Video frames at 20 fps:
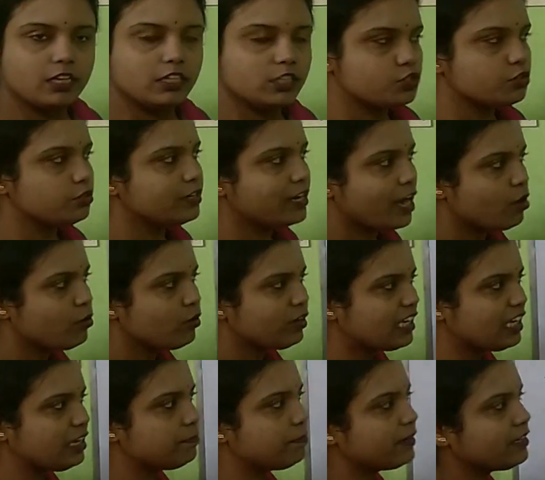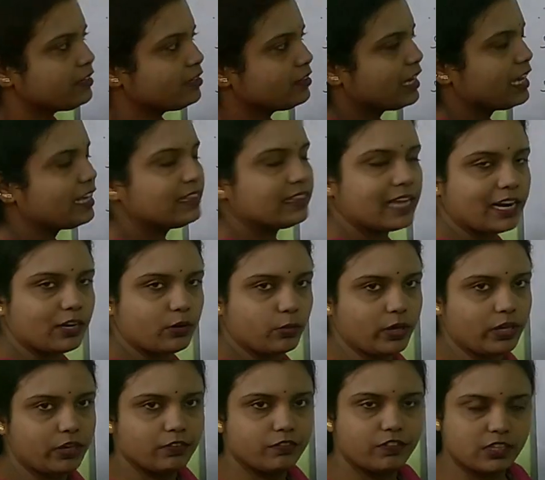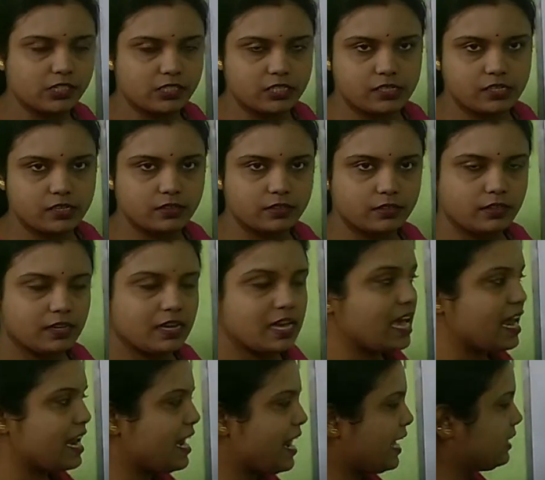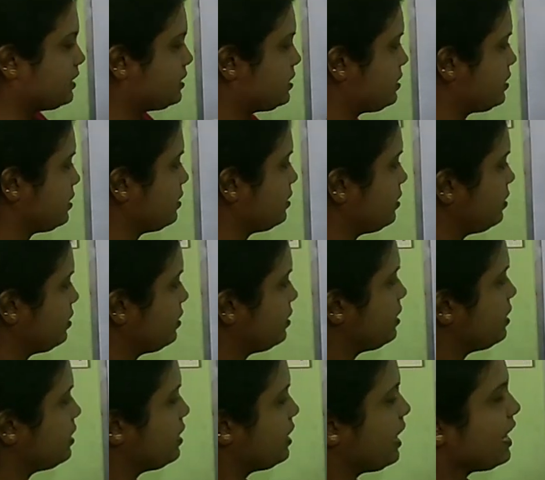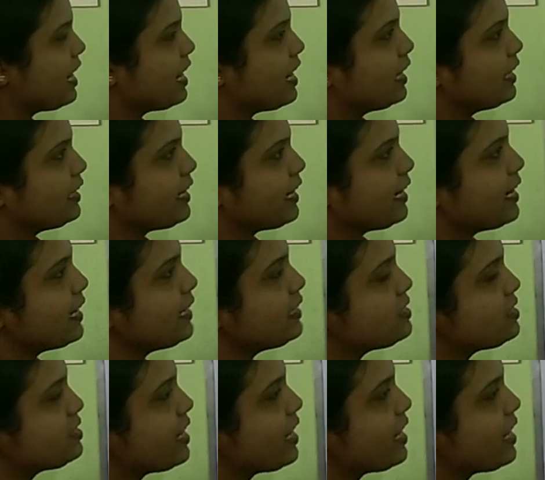So now keep it in that way first. Next, let's